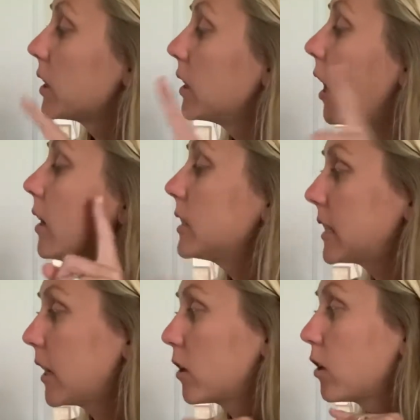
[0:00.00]

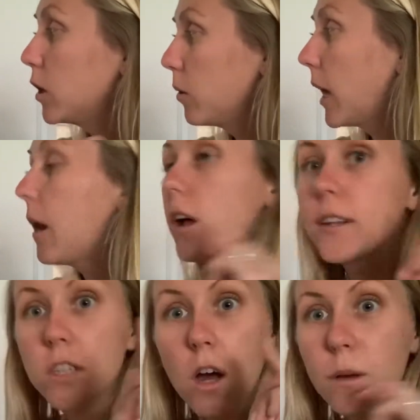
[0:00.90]
non-standard unit,
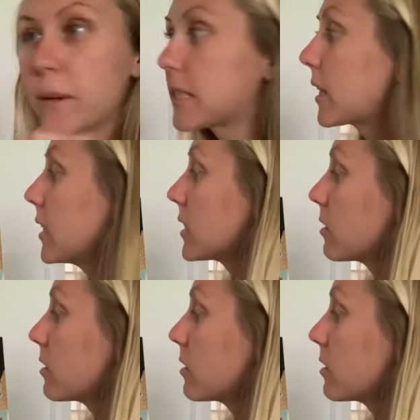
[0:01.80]
dog biscuits.